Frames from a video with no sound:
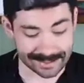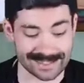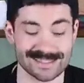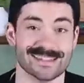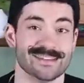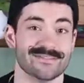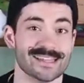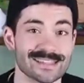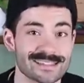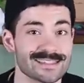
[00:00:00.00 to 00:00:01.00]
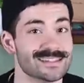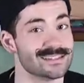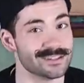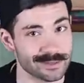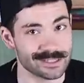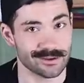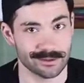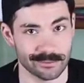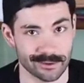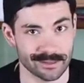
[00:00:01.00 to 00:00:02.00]
Let's see if this is gonna be
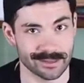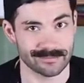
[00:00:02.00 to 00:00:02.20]
totally worth